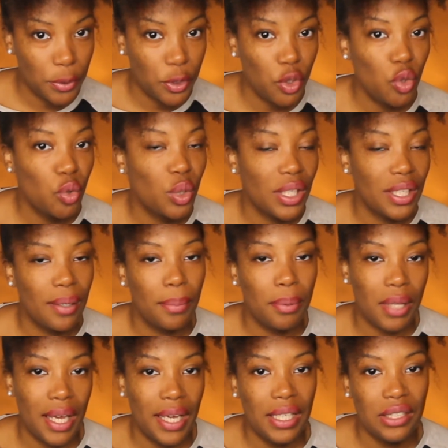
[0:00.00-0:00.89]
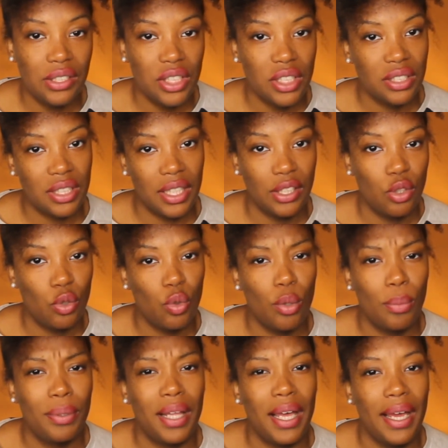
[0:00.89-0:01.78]
You can apply it just like you
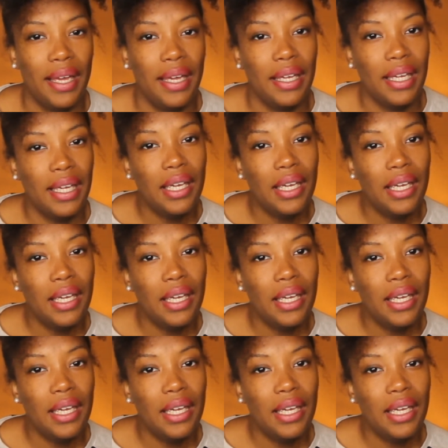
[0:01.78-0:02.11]
apply